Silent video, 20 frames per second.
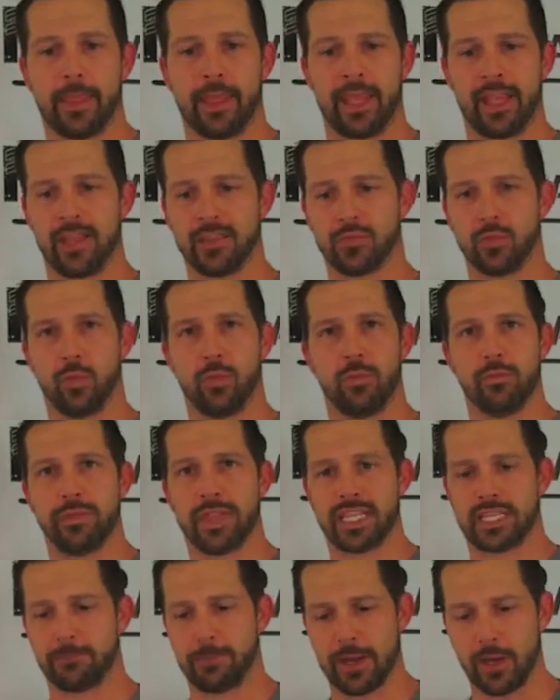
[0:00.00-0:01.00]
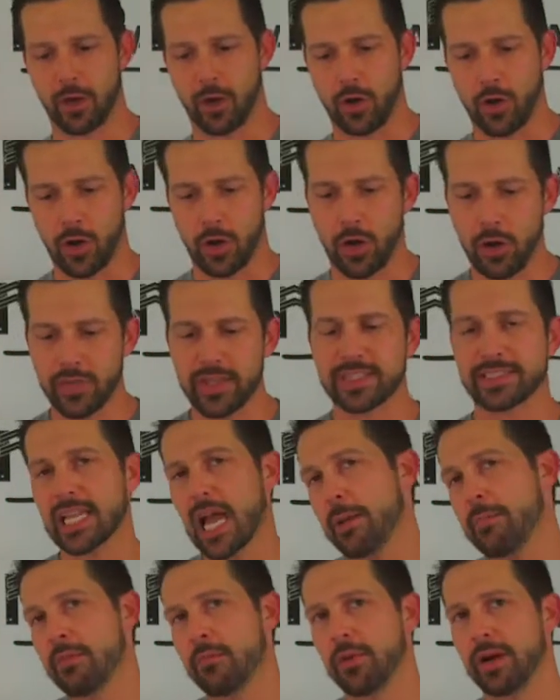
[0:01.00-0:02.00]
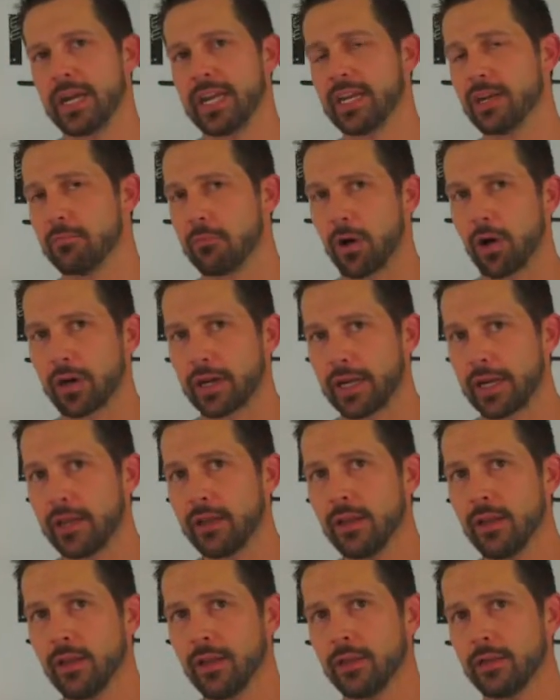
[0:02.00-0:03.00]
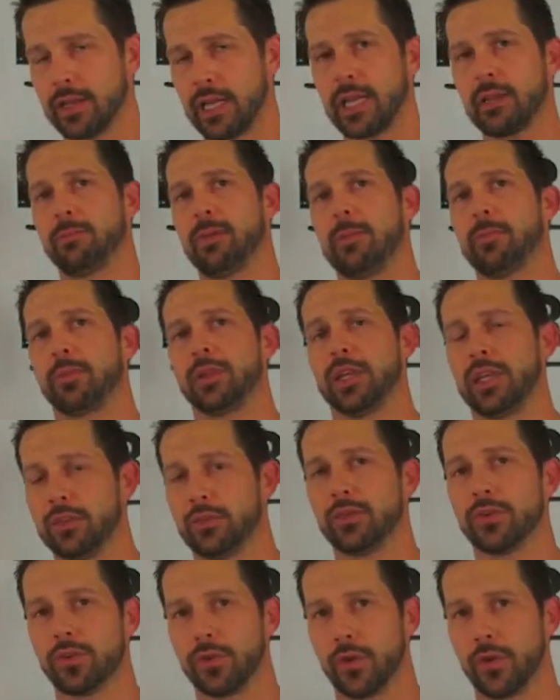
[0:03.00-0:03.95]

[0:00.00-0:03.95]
Is they spend all this time and money into marketing, getting people in their